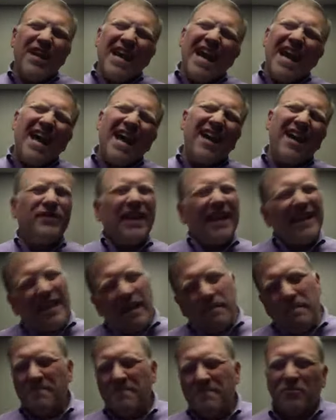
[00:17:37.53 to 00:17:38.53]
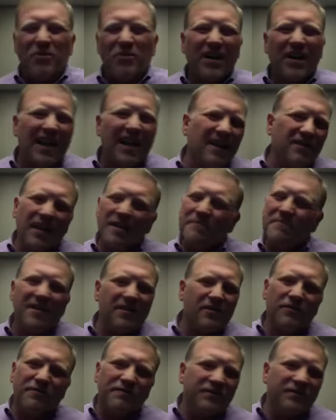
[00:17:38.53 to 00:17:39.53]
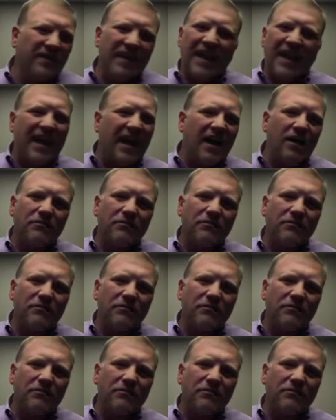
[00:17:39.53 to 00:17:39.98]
yeah, I don't like that paperwork. I'm not going to fill that out.